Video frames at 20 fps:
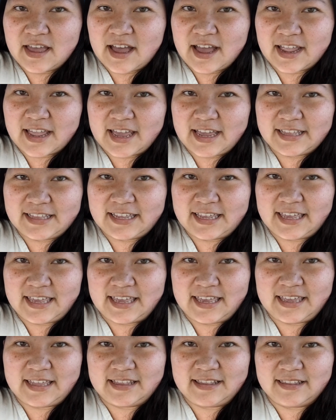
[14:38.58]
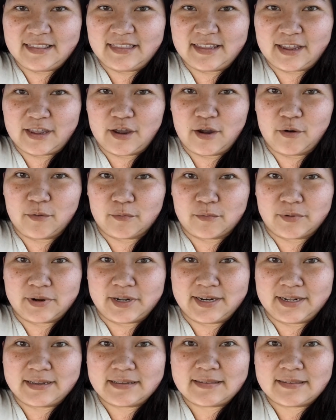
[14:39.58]
I kind of hit like a
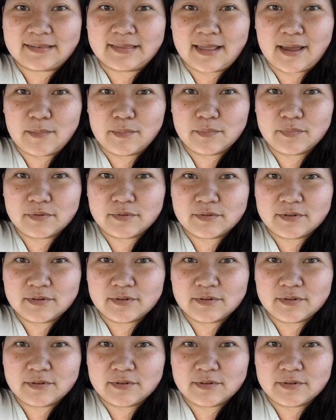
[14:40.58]
reading slump